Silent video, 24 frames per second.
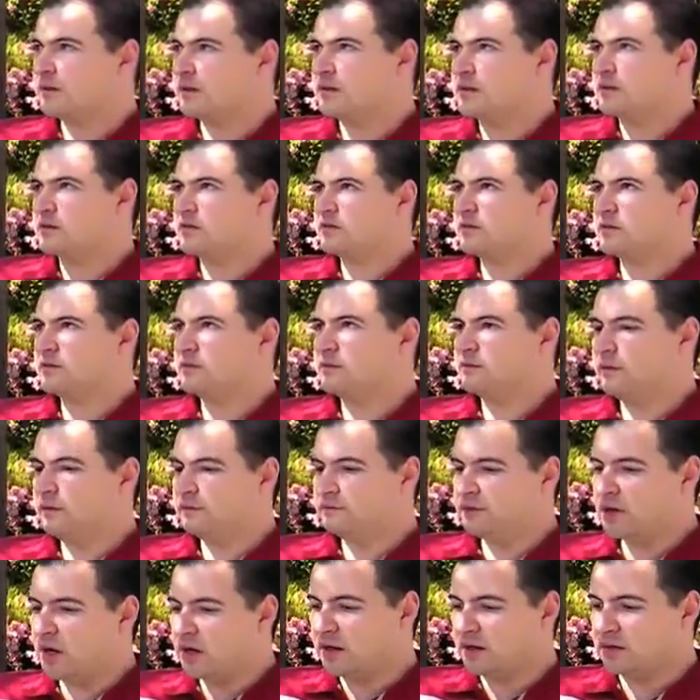because
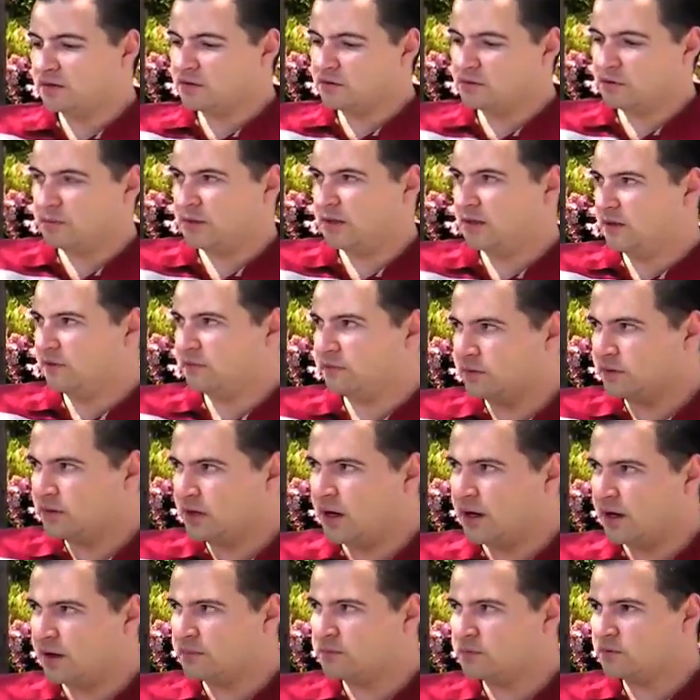we've done it so many different
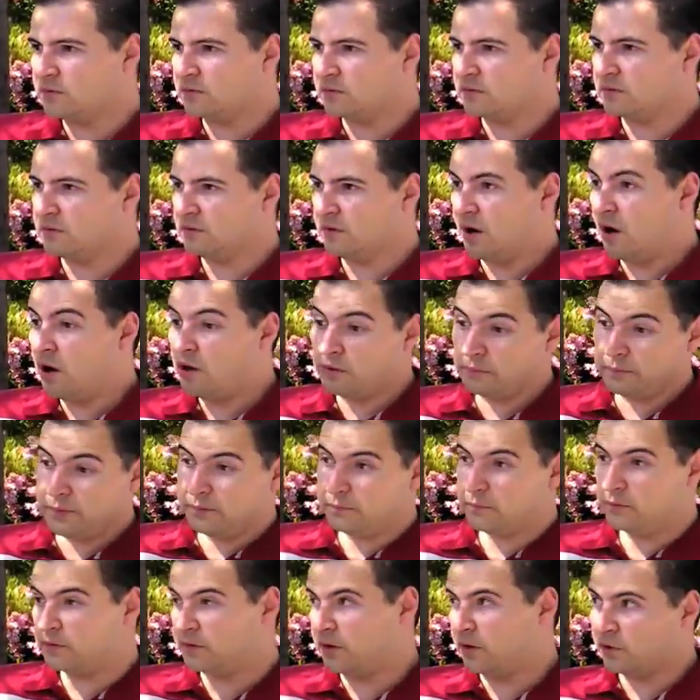times, or all the
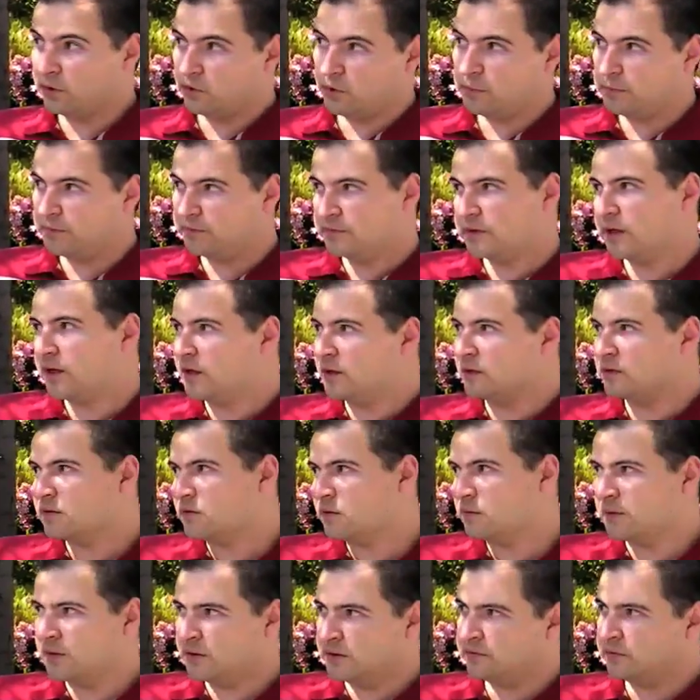people in our group have done it in
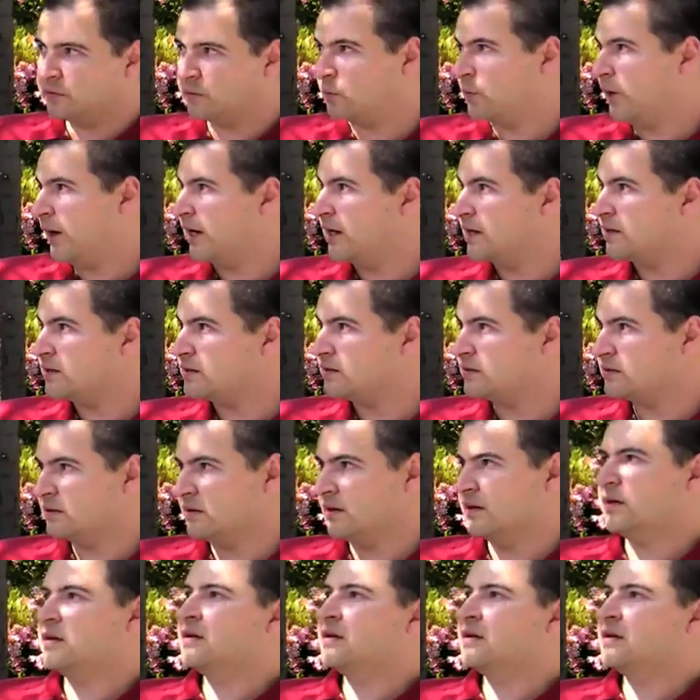so many different ways